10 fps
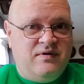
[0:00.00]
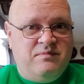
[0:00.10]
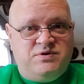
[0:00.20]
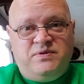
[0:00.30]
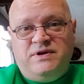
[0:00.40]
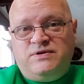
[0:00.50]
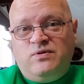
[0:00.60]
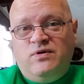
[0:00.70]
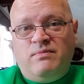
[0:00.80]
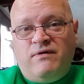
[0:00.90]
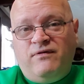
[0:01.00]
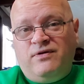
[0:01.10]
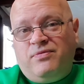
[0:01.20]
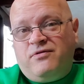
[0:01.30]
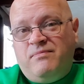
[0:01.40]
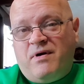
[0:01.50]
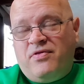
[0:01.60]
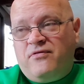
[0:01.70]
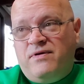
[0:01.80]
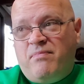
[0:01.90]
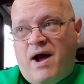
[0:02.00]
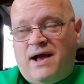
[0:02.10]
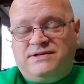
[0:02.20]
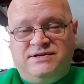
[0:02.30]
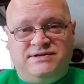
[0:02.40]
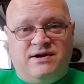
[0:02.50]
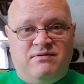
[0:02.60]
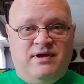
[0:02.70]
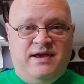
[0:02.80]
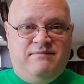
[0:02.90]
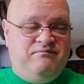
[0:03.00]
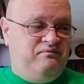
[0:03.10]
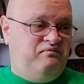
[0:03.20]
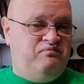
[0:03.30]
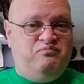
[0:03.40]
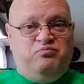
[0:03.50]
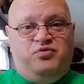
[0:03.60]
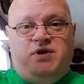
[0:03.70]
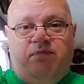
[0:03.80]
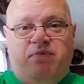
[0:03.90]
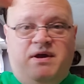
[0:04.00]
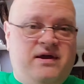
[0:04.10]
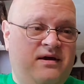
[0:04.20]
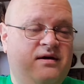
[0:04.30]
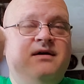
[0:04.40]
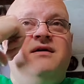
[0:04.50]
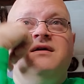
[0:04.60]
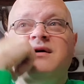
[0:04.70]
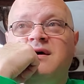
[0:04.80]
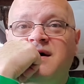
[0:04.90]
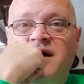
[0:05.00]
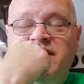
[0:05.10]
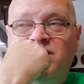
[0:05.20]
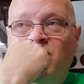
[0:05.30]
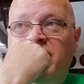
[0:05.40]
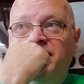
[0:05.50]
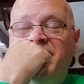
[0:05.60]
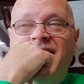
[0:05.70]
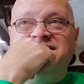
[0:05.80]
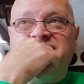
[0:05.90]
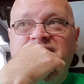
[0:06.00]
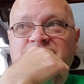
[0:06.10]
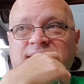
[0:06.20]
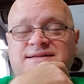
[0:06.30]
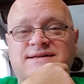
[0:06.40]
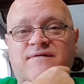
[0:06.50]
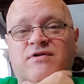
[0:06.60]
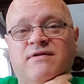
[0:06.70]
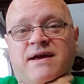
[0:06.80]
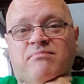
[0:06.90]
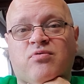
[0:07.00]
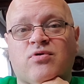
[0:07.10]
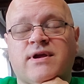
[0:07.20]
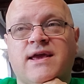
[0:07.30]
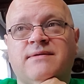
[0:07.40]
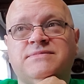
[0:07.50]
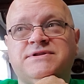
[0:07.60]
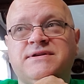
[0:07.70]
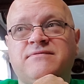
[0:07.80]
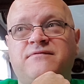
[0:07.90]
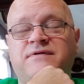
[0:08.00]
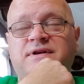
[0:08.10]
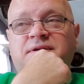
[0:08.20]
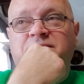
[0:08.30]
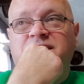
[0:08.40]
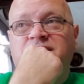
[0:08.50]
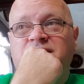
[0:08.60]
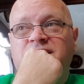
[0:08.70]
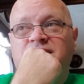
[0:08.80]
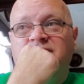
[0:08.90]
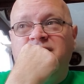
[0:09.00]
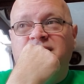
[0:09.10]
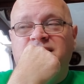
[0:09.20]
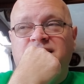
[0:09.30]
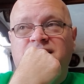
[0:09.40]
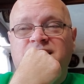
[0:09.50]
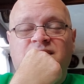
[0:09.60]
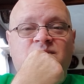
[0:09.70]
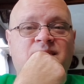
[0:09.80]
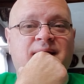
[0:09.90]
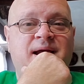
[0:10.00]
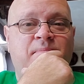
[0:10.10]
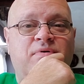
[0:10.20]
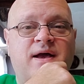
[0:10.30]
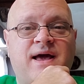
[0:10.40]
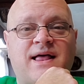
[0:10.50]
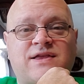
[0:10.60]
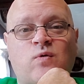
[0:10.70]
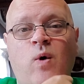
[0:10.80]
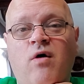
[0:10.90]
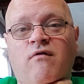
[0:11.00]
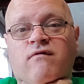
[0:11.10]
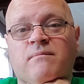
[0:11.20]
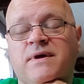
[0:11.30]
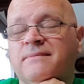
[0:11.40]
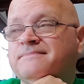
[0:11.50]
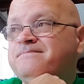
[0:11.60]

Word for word: Between the two of them, I filled up three three boxes that were like pretty big. I think the one box I got like seven or eight board games in for them in, and then the other one I got probably got like twelve of them in.